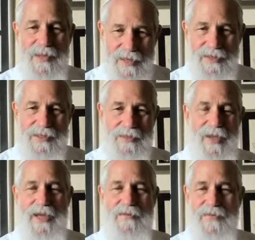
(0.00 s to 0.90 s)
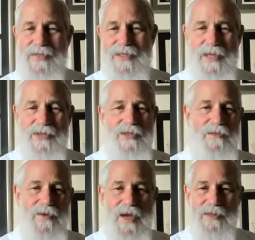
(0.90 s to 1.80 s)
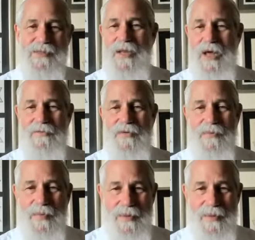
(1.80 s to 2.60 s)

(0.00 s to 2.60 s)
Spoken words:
is a manifestation of God's love.